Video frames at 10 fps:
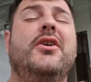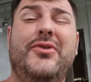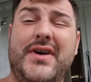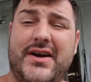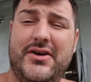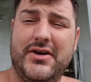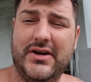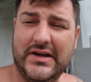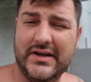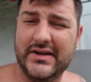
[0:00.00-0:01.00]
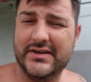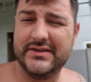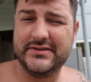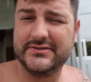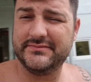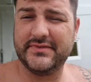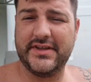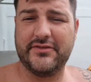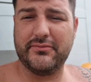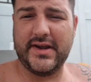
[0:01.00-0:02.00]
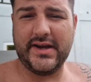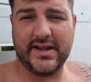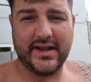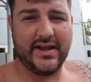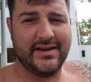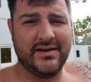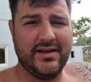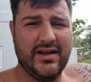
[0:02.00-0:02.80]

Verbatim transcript: Well, it's raining again.